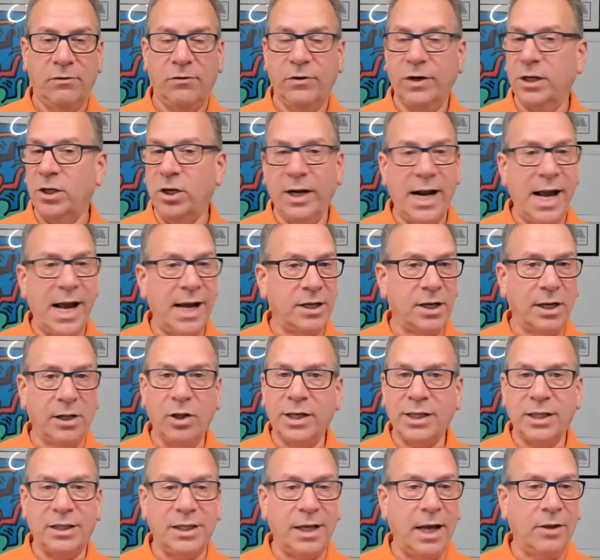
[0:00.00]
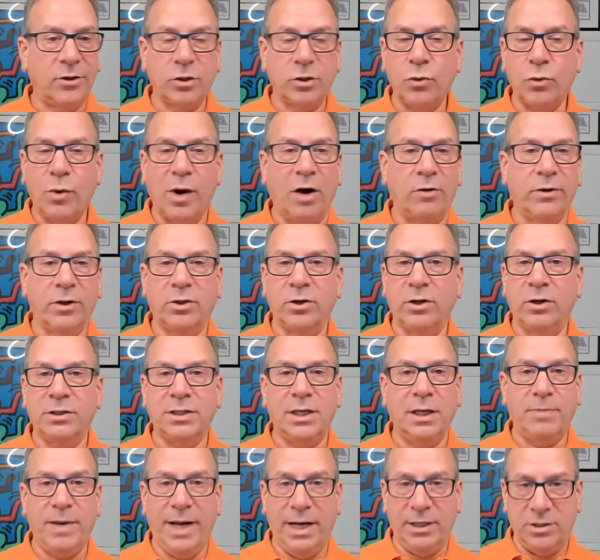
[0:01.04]
You're not going to look at the other 12 or
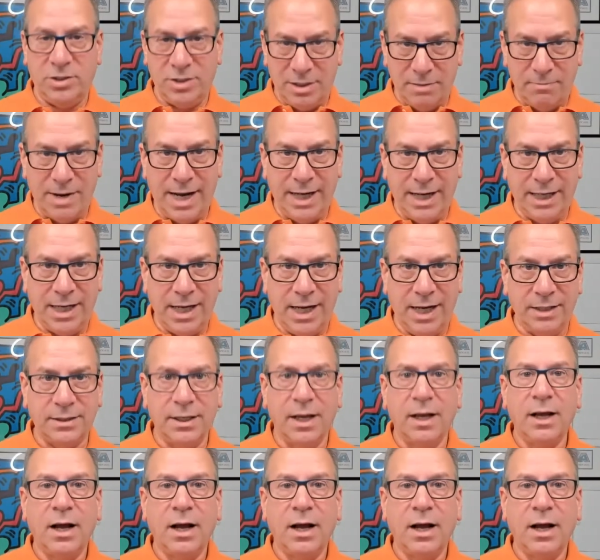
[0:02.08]
13 pages in my case,